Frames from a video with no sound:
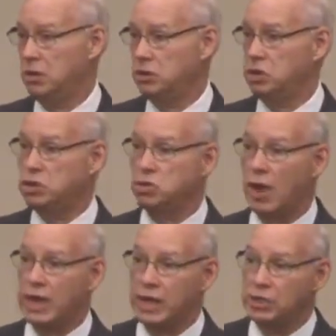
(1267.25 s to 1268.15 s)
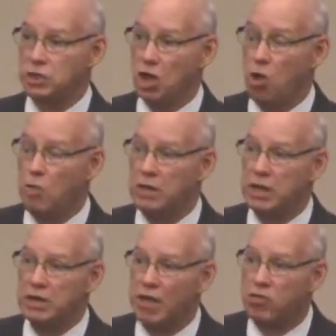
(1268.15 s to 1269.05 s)
to strike at Job in
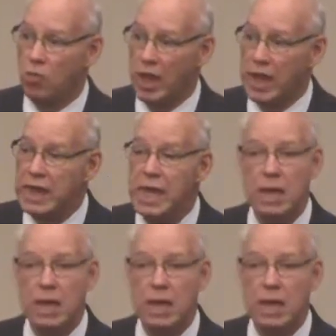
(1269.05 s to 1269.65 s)
another way